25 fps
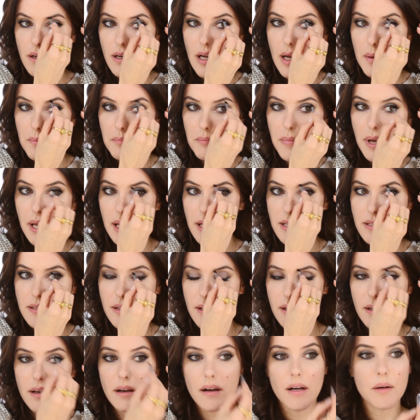
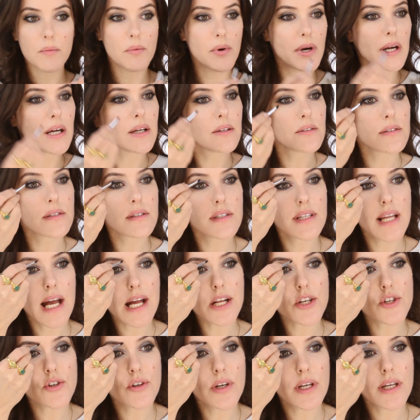amazing eyebrows,
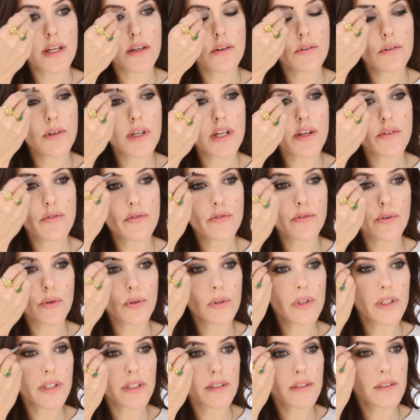naturally, really
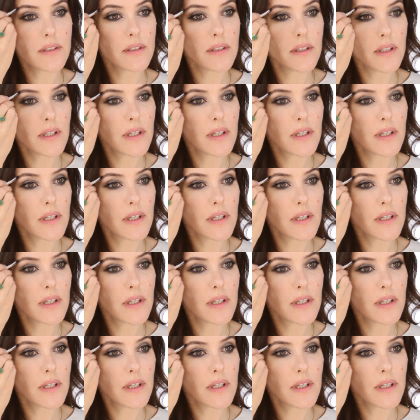full and